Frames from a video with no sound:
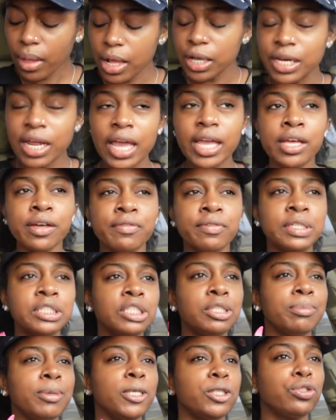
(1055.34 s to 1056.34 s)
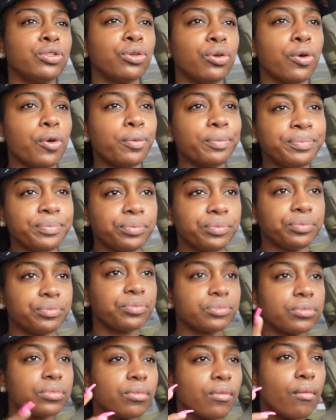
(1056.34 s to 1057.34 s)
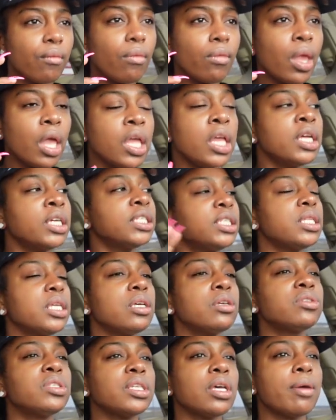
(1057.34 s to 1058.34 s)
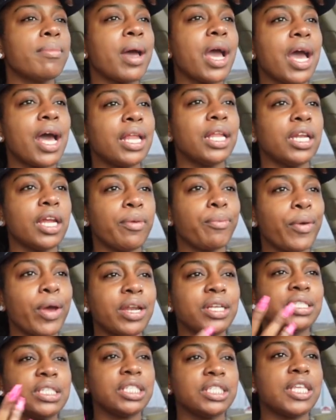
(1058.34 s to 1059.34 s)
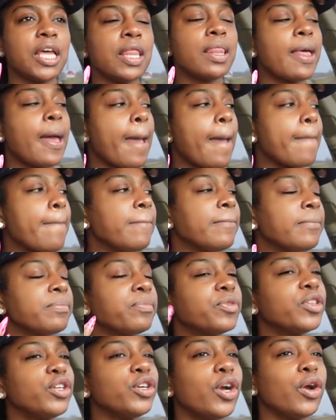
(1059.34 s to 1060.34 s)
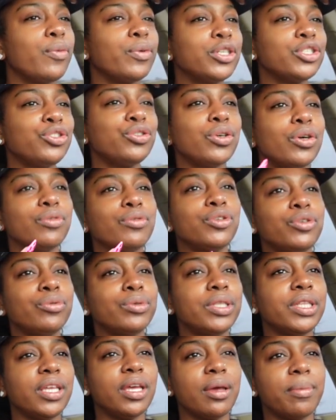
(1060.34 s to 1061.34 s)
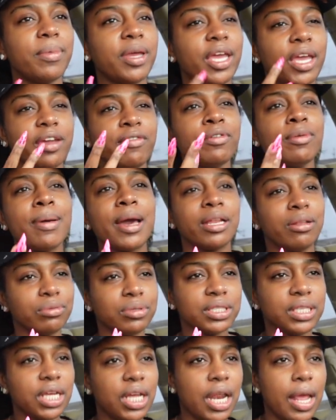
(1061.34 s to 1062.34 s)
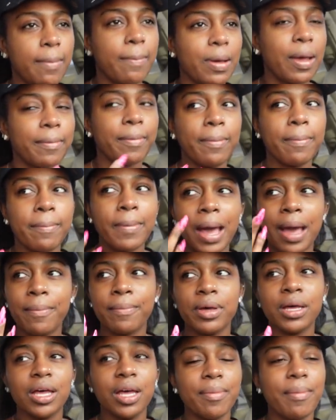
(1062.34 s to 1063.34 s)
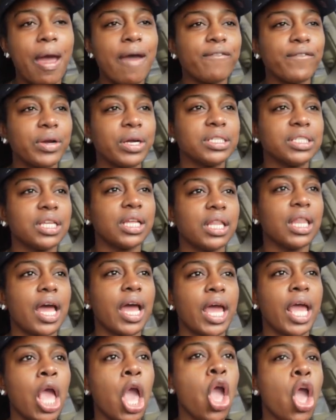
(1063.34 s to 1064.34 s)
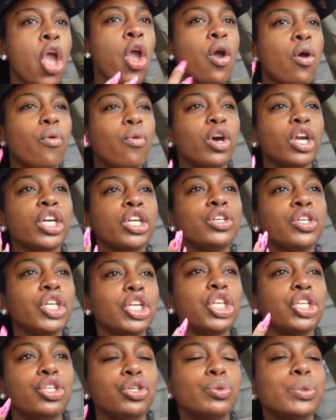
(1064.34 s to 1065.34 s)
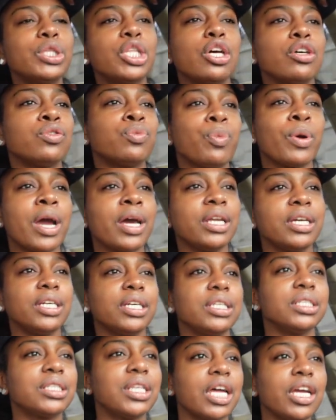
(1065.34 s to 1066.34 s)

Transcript: They convinced me to still sell my holiday products because they like, girl, what is you gonna do with them? And everybody was saying that. My mama, my friends, they like, what are you gonna do with those products?